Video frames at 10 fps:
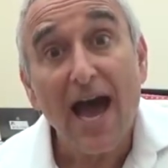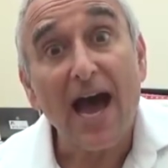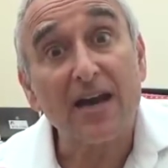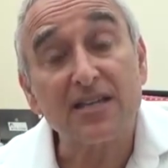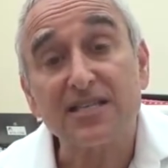
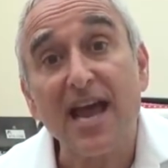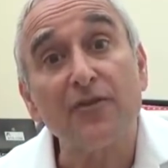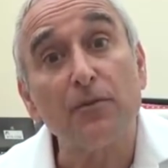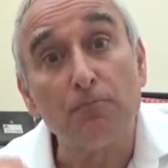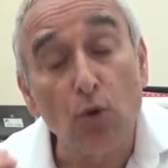
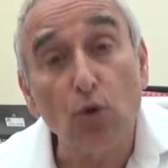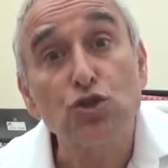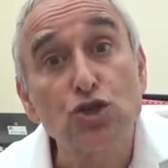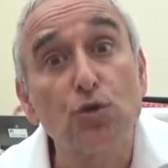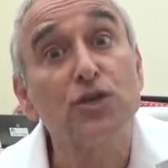understand that more
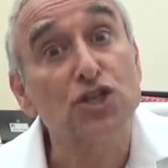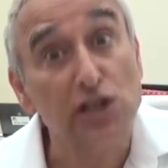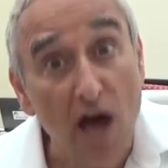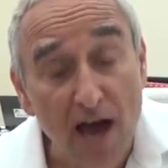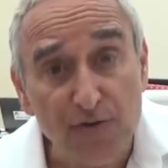Jewish
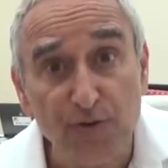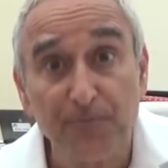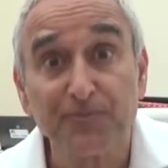life